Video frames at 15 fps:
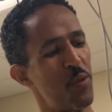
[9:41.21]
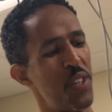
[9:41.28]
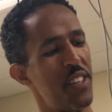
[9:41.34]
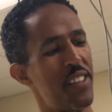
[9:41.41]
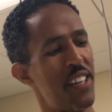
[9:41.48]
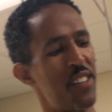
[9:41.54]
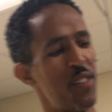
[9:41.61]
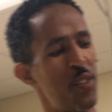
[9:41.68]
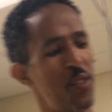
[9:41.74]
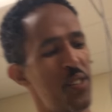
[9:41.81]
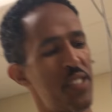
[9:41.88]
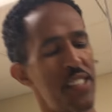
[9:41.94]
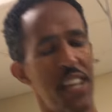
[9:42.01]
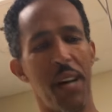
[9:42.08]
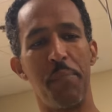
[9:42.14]
We tend to
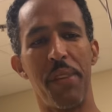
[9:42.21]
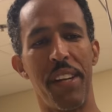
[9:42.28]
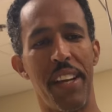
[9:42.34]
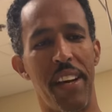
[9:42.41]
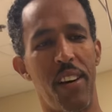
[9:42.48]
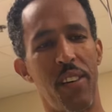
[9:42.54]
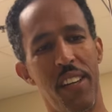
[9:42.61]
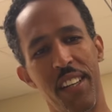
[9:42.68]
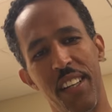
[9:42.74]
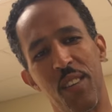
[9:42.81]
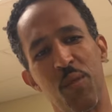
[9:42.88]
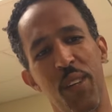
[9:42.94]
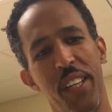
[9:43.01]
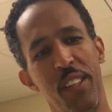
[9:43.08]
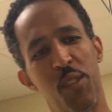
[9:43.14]
use up and down, and
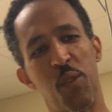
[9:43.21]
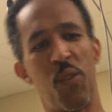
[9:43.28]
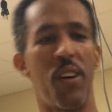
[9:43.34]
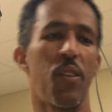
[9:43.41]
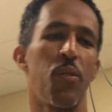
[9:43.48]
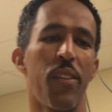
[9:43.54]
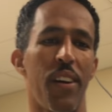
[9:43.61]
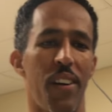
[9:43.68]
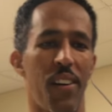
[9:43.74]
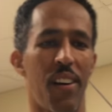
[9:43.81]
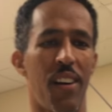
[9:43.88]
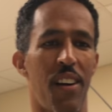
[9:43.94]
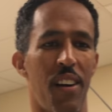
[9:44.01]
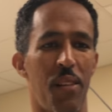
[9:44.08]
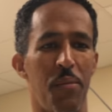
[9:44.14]
then we torque with our
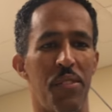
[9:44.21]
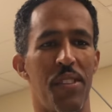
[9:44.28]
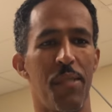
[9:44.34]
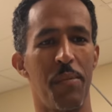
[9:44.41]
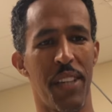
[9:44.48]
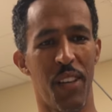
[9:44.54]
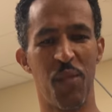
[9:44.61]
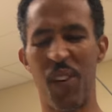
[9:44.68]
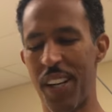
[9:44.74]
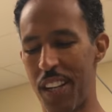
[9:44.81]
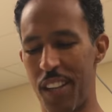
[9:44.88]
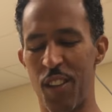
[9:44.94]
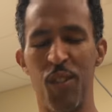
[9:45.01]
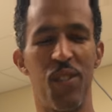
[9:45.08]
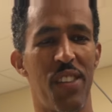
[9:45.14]
arms. But you want
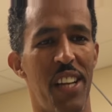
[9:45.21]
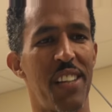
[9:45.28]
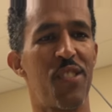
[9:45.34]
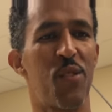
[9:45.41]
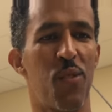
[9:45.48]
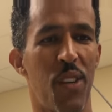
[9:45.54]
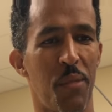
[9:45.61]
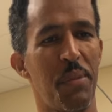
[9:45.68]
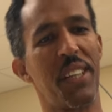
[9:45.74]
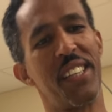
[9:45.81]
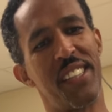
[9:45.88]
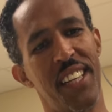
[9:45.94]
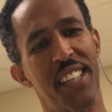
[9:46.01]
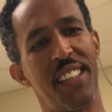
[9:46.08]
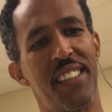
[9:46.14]
to use less torque
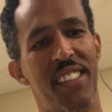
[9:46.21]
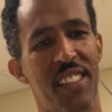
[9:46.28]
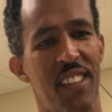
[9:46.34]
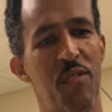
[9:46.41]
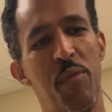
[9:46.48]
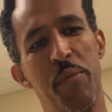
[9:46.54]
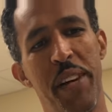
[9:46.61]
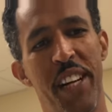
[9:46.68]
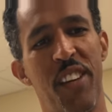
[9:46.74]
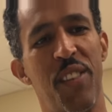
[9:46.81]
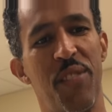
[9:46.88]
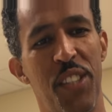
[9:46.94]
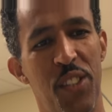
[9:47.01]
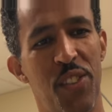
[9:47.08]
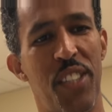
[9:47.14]
because that's
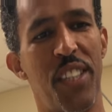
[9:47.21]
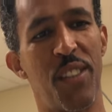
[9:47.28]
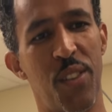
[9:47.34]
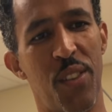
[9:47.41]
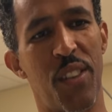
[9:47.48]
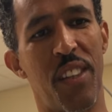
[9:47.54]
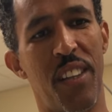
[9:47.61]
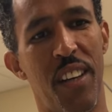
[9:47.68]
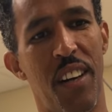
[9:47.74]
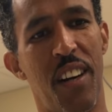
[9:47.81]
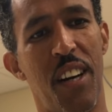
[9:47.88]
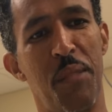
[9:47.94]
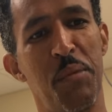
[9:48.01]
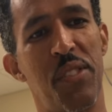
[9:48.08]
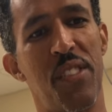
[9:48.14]
repetitive injury to your
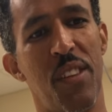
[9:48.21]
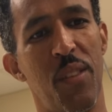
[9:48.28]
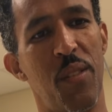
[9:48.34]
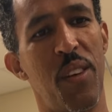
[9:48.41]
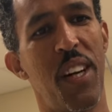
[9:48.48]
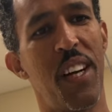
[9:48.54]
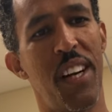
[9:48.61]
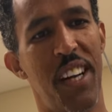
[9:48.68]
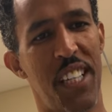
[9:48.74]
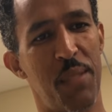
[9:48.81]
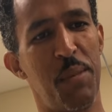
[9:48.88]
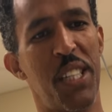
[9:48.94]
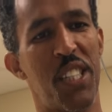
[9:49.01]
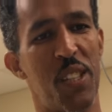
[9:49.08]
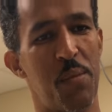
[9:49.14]
arms. So as
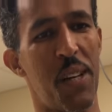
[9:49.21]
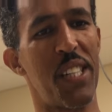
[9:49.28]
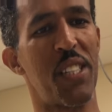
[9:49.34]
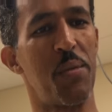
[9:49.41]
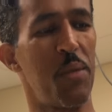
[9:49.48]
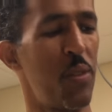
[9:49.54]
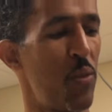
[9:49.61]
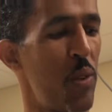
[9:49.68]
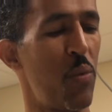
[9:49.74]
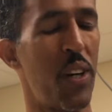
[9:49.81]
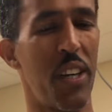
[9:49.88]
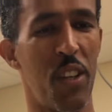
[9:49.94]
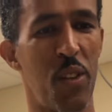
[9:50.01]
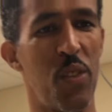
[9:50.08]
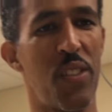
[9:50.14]
much as possible, we
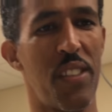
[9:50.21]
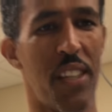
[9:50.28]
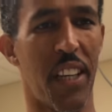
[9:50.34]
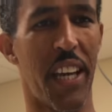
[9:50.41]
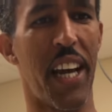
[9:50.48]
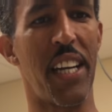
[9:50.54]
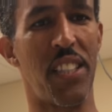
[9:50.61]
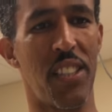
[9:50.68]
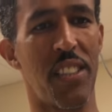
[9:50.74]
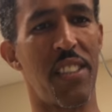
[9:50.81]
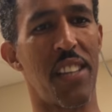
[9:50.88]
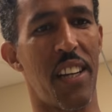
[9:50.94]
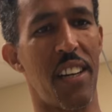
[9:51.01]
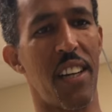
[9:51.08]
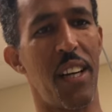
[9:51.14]
want to use the gadgets
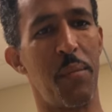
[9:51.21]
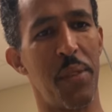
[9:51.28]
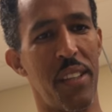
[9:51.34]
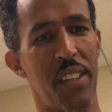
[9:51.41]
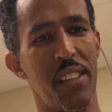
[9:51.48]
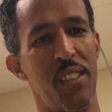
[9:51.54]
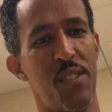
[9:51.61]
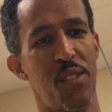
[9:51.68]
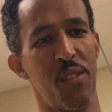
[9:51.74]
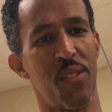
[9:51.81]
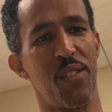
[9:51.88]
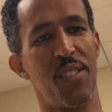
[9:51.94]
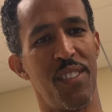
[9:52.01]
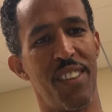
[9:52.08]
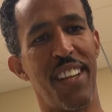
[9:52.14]
that are helping us to
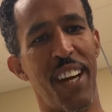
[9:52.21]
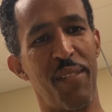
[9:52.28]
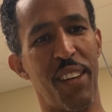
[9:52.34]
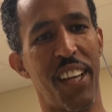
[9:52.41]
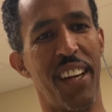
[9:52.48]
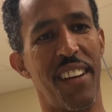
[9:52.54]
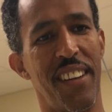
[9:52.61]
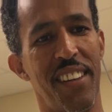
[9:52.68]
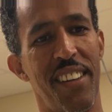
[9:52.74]
navigate it.